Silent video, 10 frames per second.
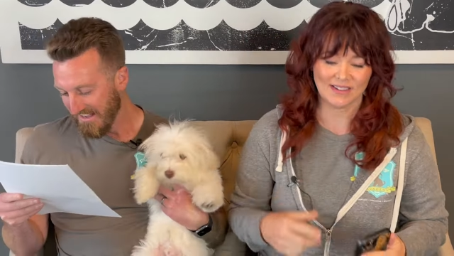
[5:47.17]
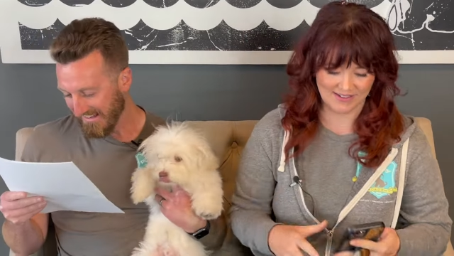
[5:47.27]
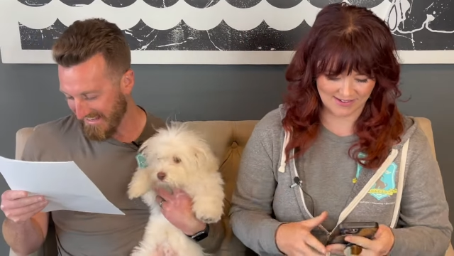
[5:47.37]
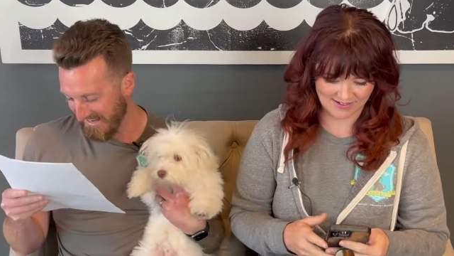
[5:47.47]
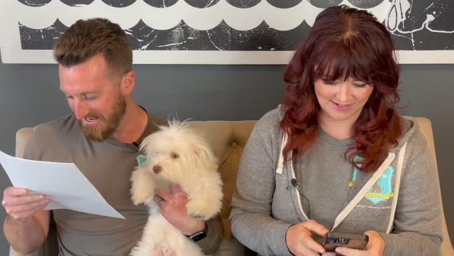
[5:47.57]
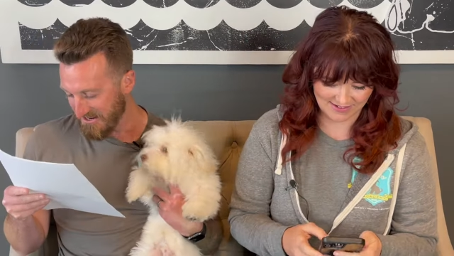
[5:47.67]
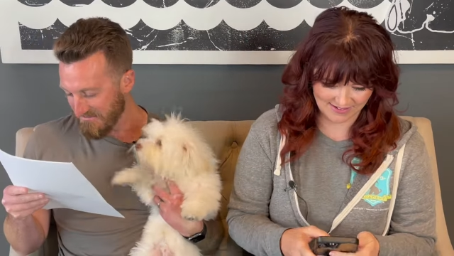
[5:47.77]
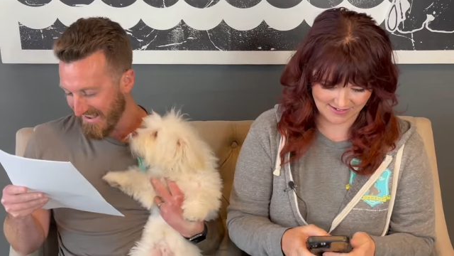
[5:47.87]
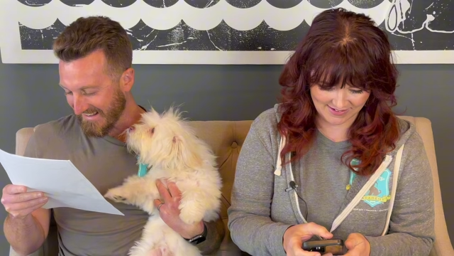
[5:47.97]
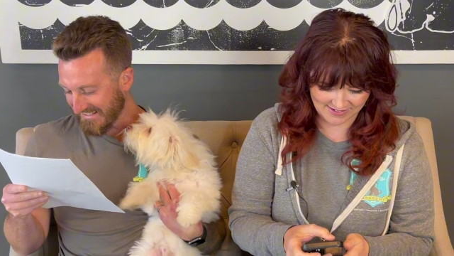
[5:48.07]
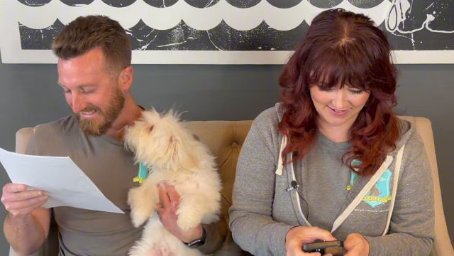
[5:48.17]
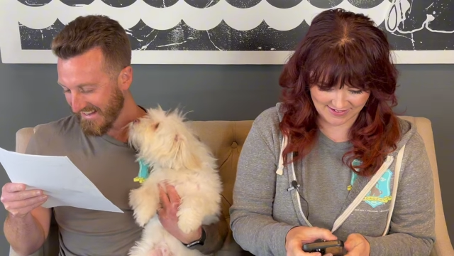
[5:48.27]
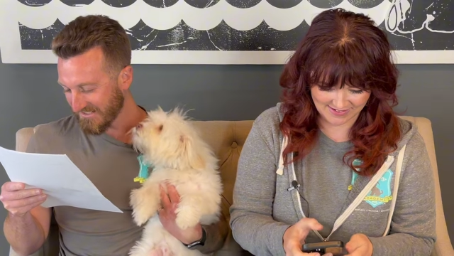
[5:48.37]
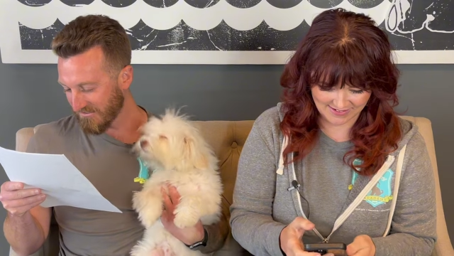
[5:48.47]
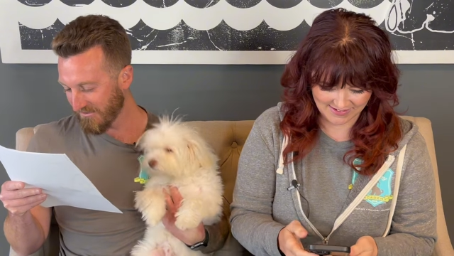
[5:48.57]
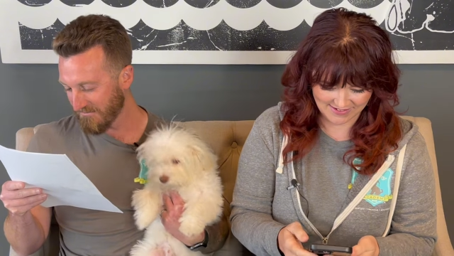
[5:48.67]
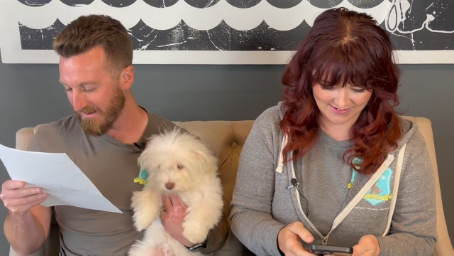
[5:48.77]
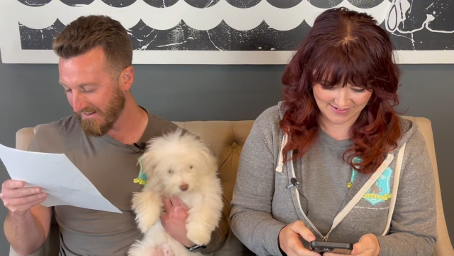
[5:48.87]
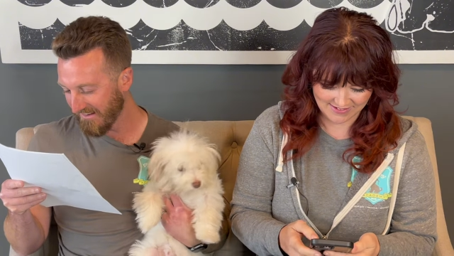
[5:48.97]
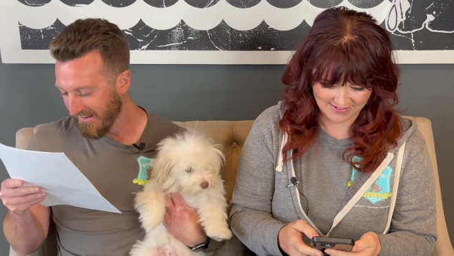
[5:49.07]
Speaker 1: Can you make a schedule for
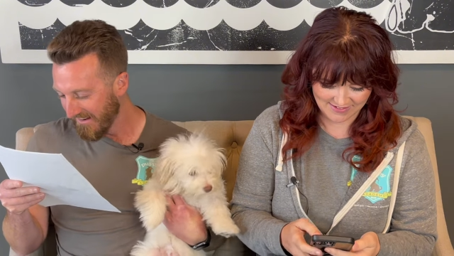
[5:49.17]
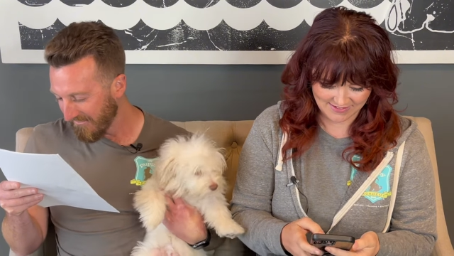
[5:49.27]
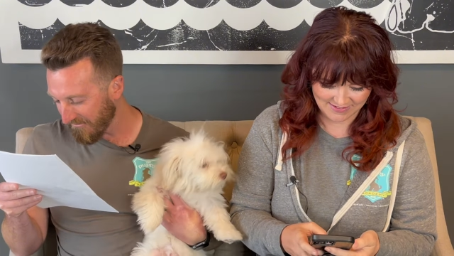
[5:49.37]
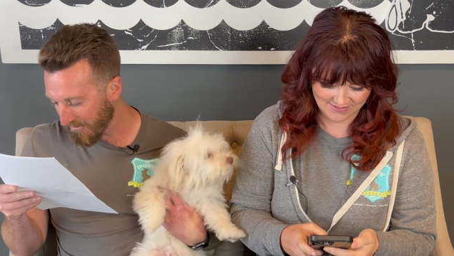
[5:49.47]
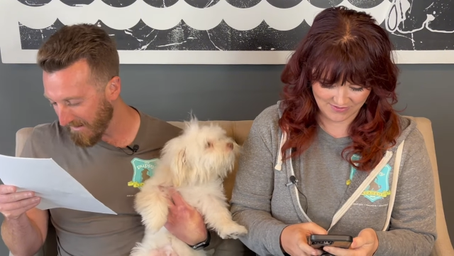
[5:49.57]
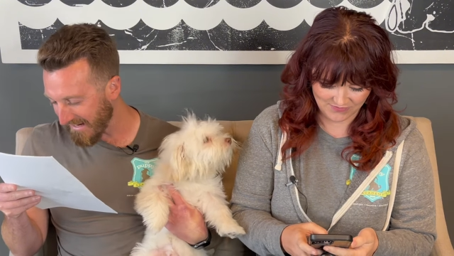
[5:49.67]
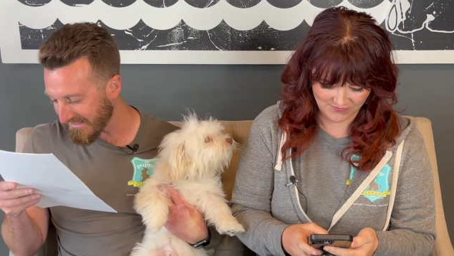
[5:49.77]
me for my